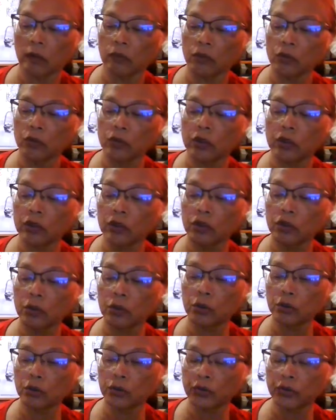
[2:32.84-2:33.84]
you can
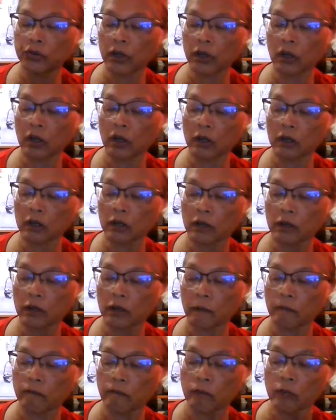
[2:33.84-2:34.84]
use
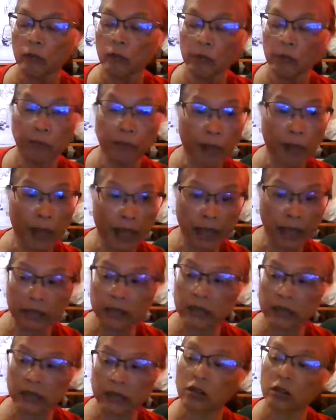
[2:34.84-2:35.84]

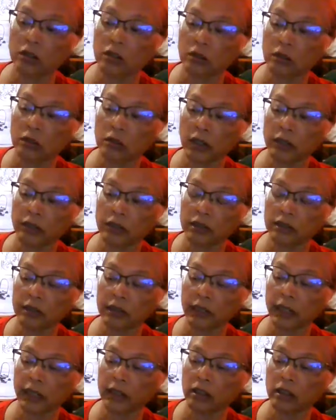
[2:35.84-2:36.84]
paste like this,
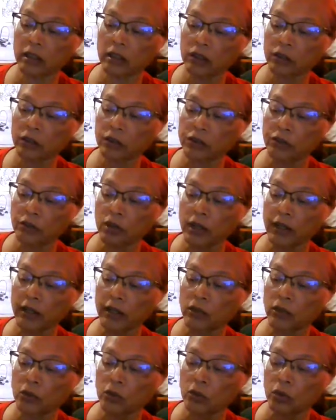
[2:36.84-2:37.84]
cake colors,
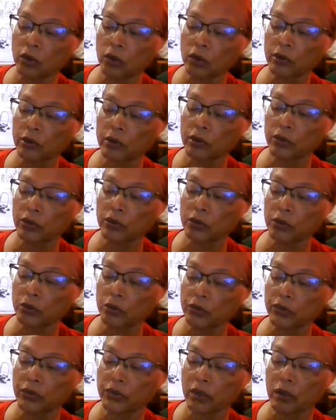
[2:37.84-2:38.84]
right? Or you can
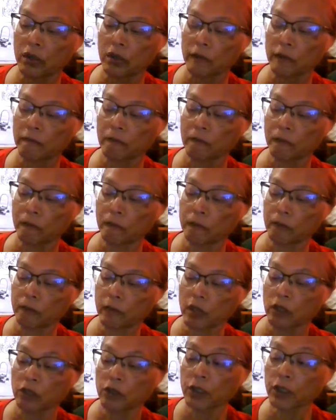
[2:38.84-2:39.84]
use
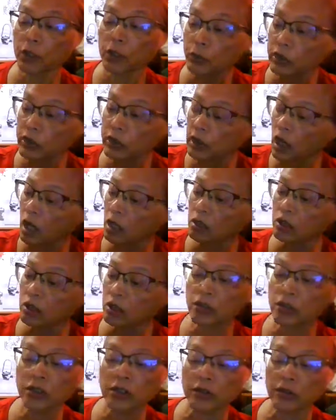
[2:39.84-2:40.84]
liquid
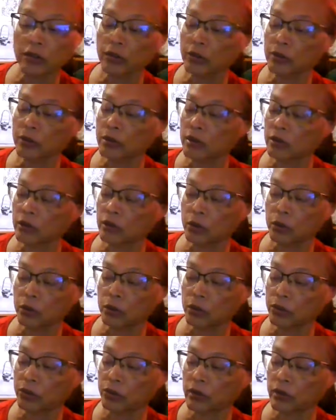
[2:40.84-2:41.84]
colors, or you can
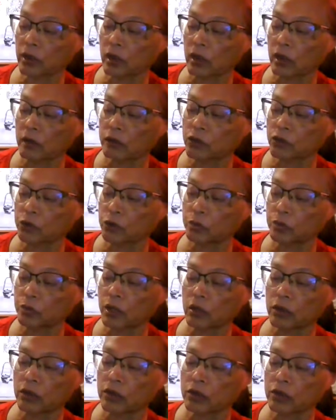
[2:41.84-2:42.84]
use tube
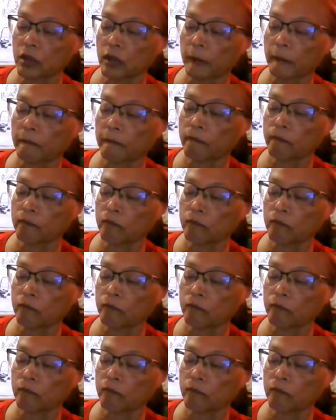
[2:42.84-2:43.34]
colors, right?